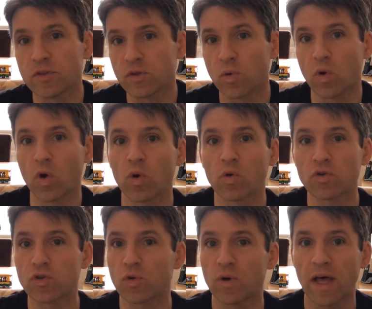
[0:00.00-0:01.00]
Still not
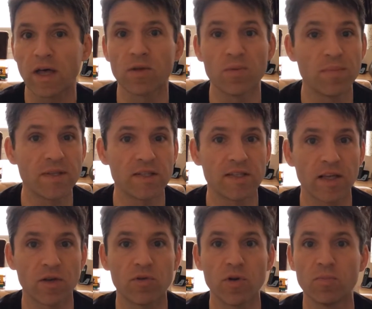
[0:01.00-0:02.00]
sure how Mrs.
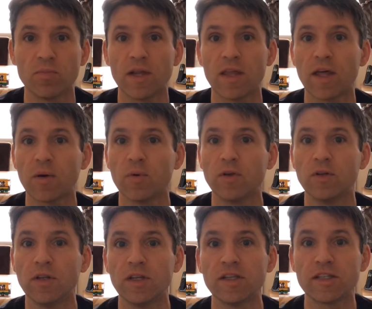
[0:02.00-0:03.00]
Lego Room let that
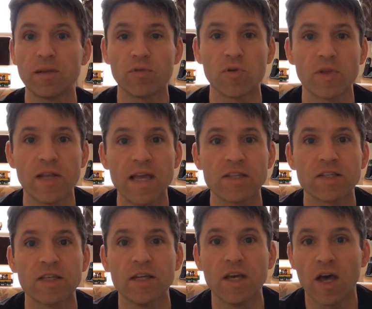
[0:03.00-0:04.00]
one slip through the
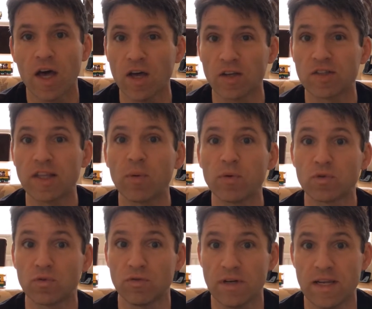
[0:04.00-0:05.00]
net, because that was
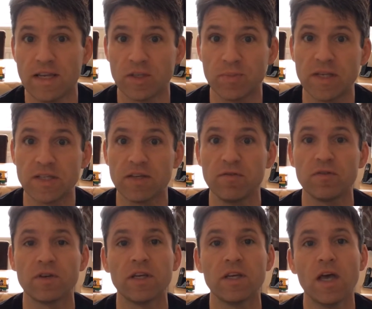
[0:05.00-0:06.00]
really
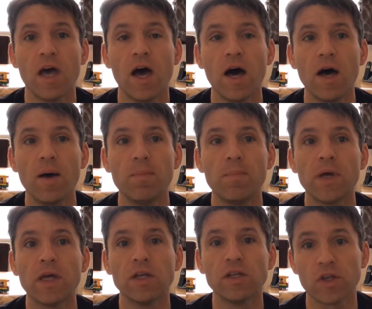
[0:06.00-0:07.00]
expensive.
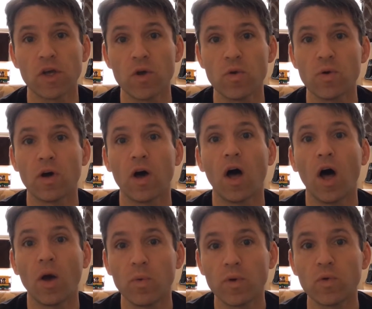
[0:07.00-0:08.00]
So
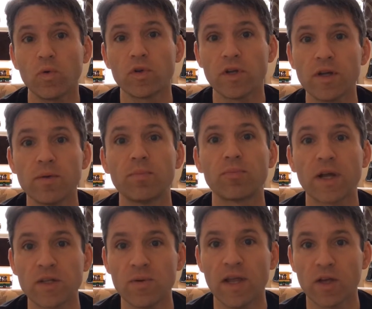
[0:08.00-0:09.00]
I would order
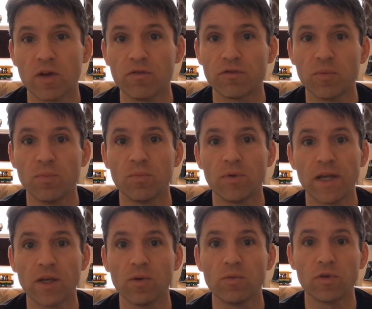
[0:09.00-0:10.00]
brand new Lego from
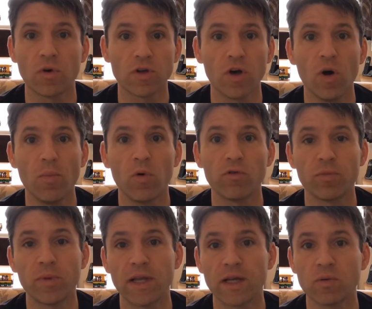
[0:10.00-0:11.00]
lego.com or
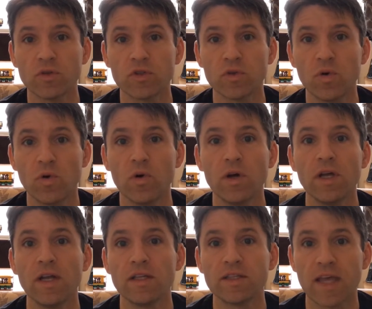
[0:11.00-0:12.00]
from a Lego store,
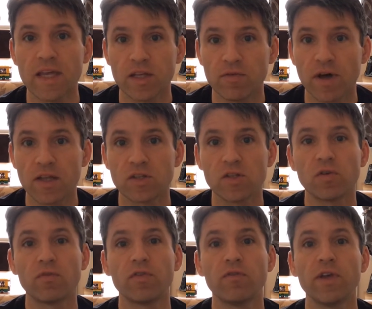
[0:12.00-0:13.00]
taking advantage
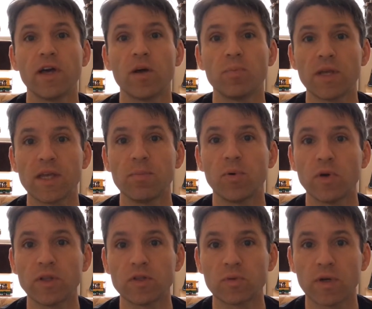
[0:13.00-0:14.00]
of the VIP
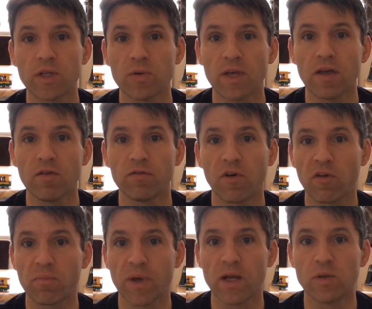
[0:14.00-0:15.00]
points where you get
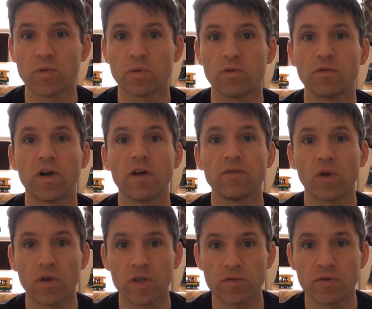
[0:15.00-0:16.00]
£5 or
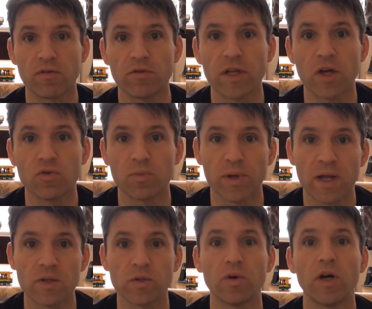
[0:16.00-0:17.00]
$5 for every
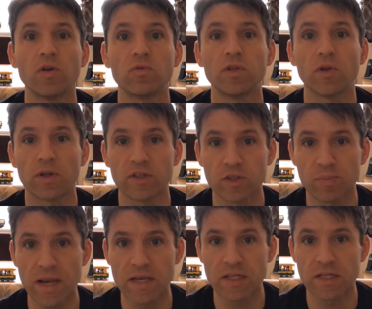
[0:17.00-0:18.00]
£100 or $100
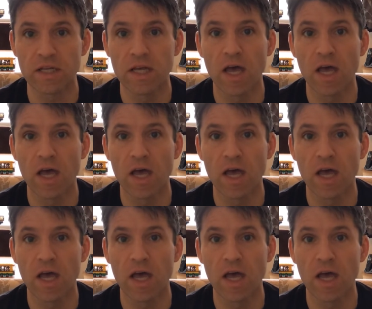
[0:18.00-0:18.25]
spent.